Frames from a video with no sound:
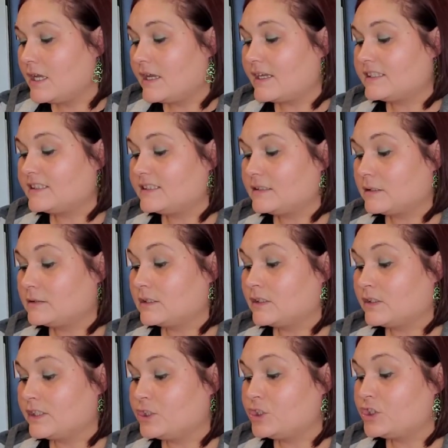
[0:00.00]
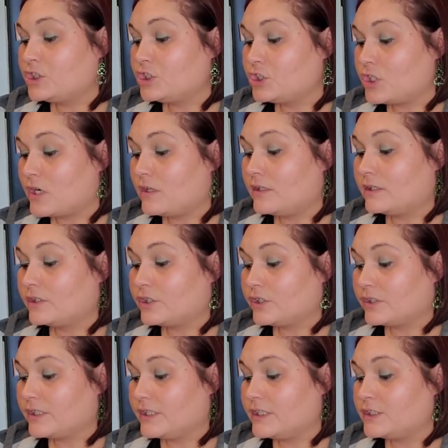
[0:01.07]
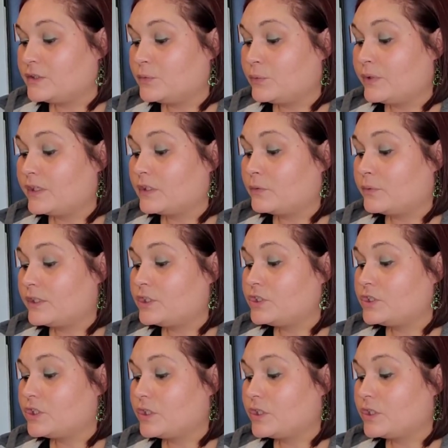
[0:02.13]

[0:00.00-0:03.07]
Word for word: It's the Delicious Chocolate Cookies with rich